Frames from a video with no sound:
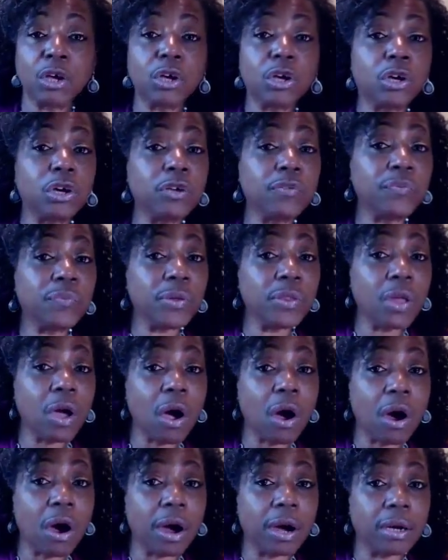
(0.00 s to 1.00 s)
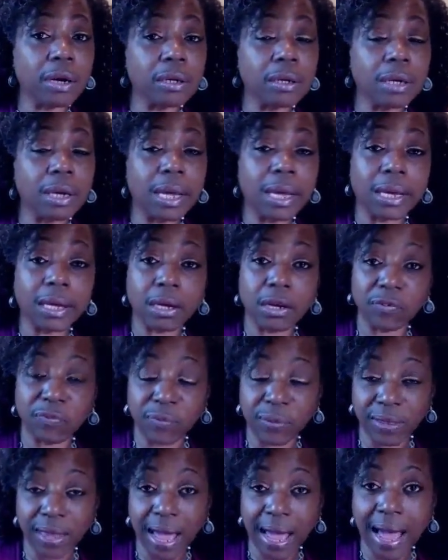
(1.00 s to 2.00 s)
good for the heart, and good
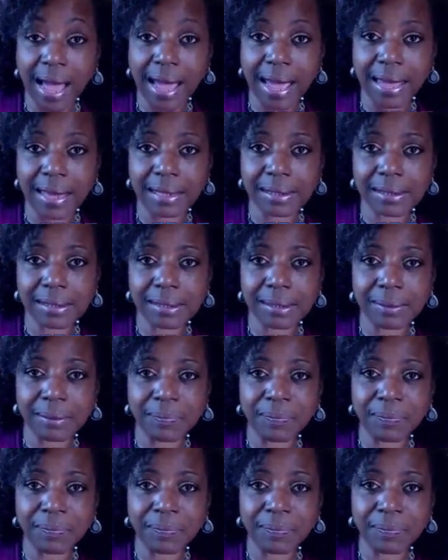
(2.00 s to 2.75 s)
for the eyes.